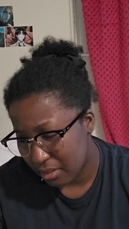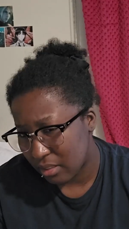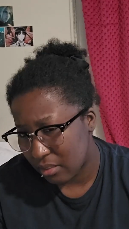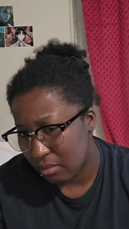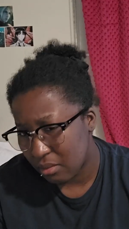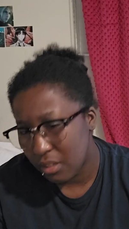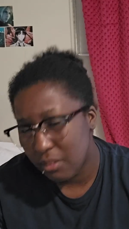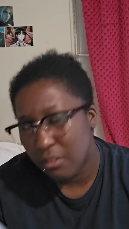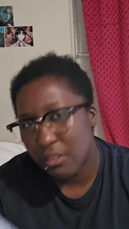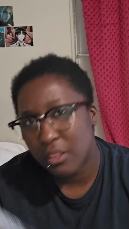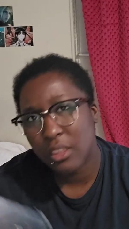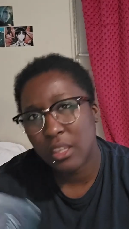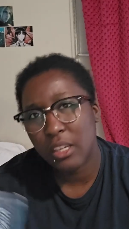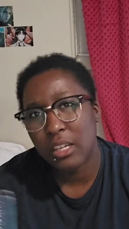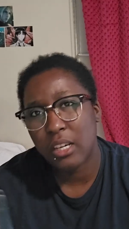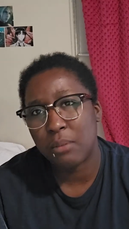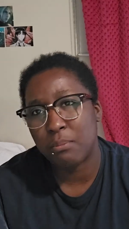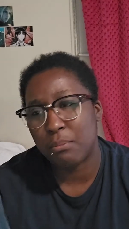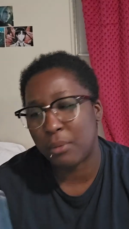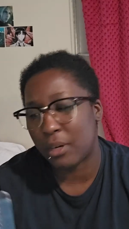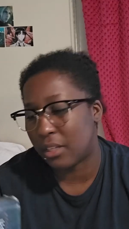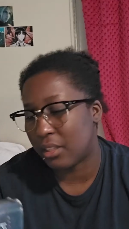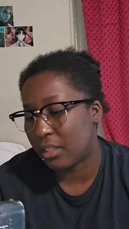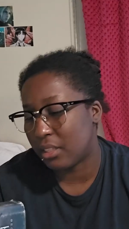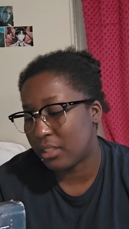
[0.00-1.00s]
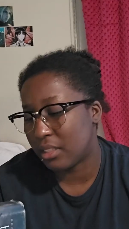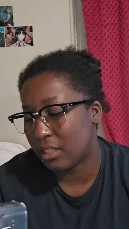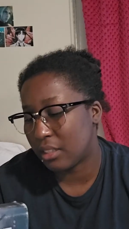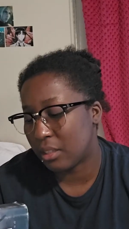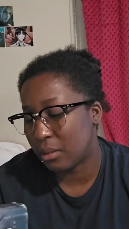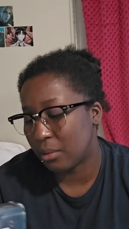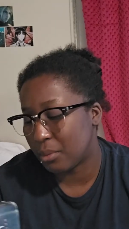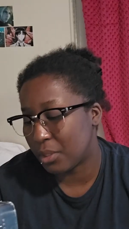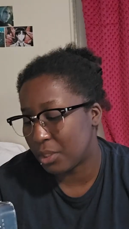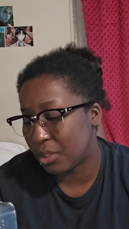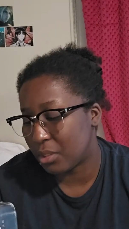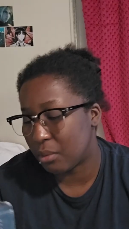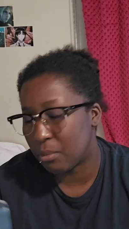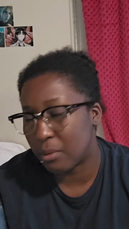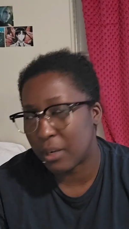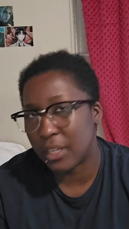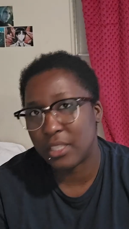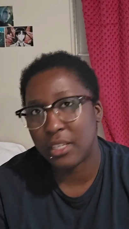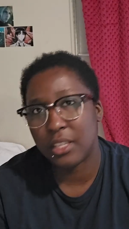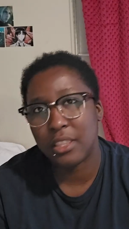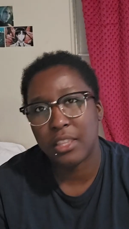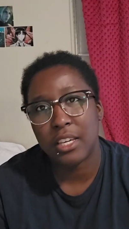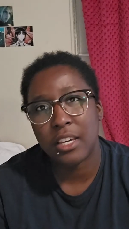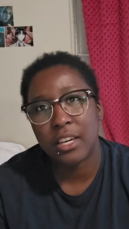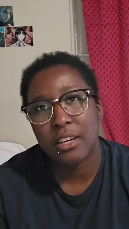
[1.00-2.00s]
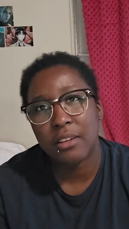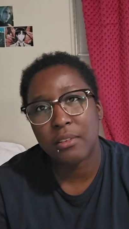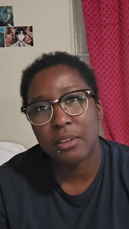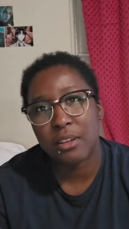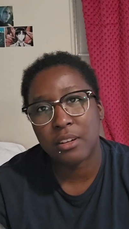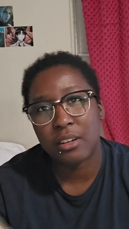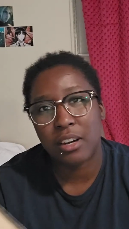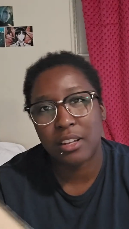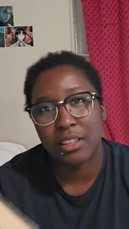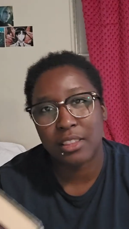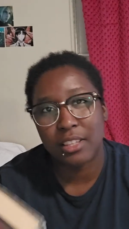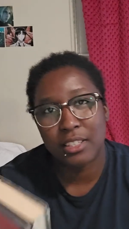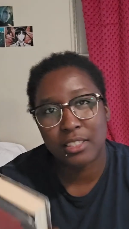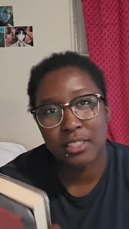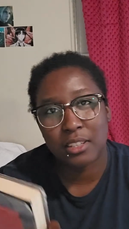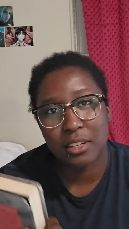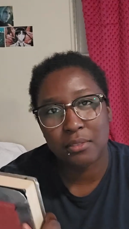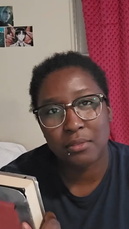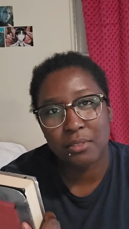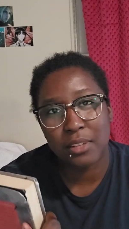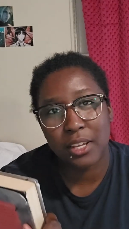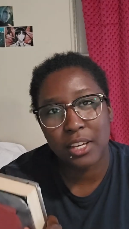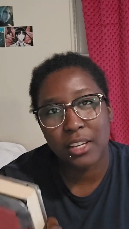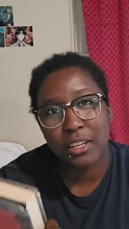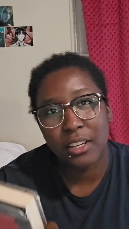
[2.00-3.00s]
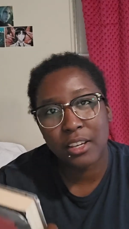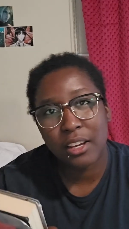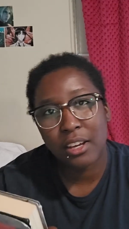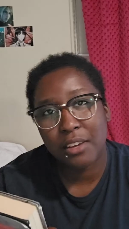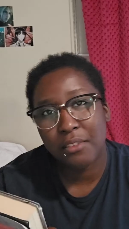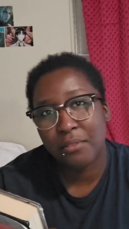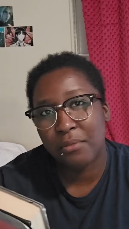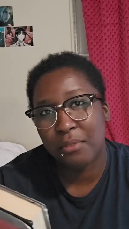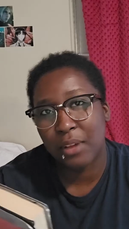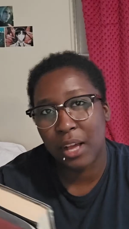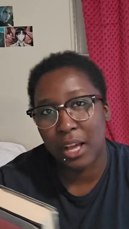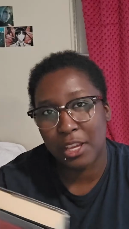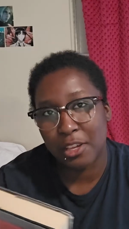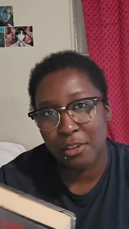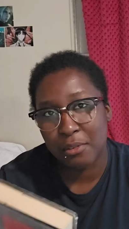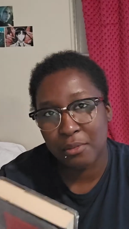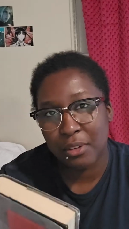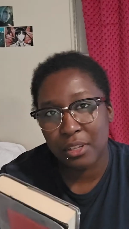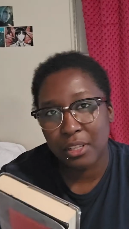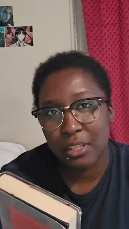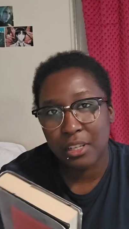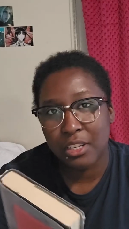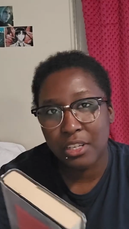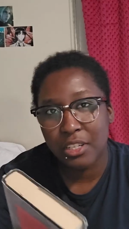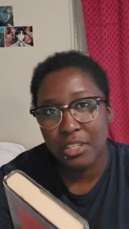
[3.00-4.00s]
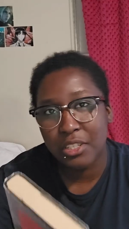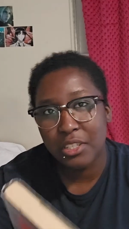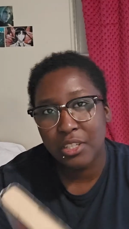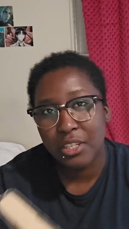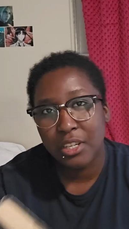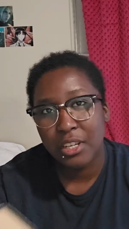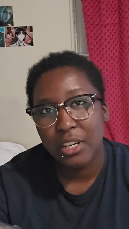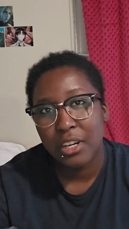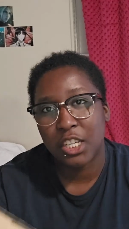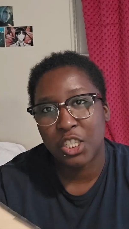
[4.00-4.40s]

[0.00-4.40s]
I don't even think I bought this at the original price. I think I got this off like Value Village.